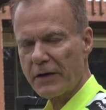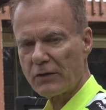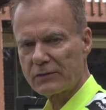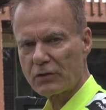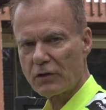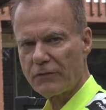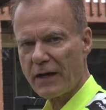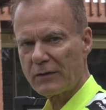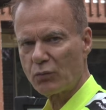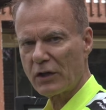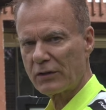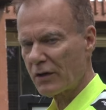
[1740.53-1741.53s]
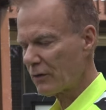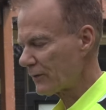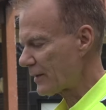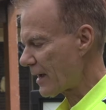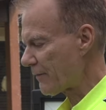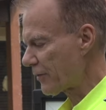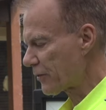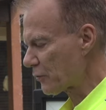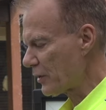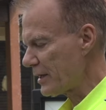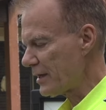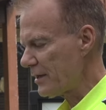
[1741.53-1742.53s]
House certified windows have
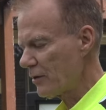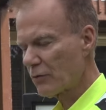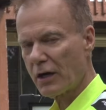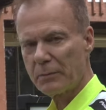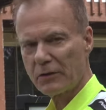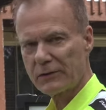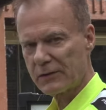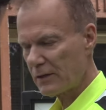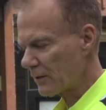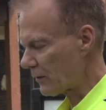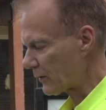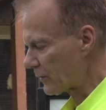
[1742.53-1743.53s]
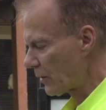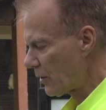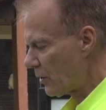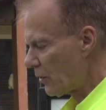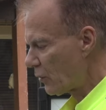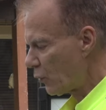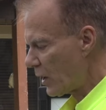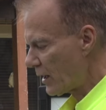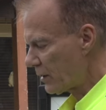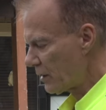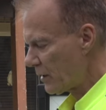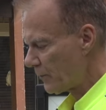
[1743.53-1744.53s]
three rubber seals,
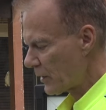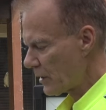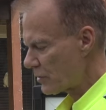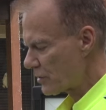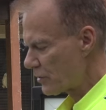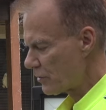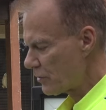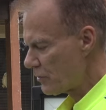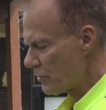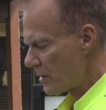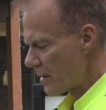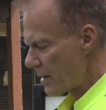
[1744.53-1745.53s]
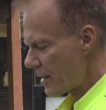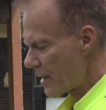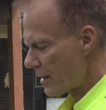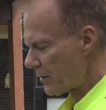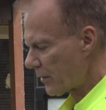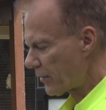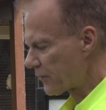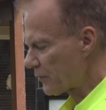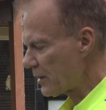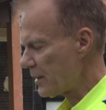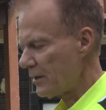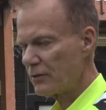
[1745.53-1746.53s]
one, two, and
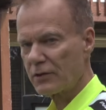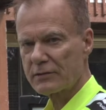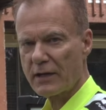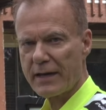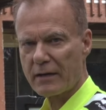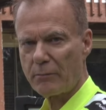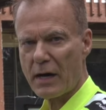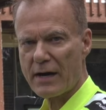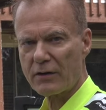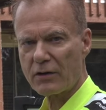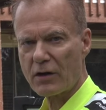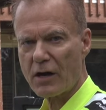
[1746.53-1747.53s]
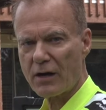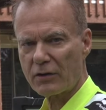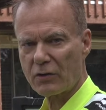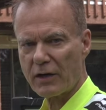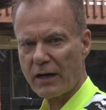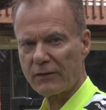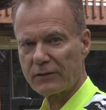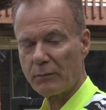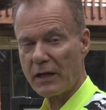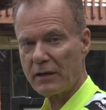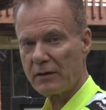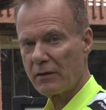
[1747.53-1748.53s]
three, just like a modern car door has
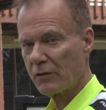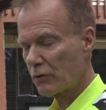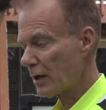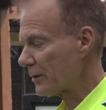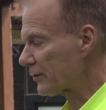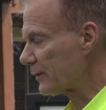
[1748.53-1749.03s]
many rubber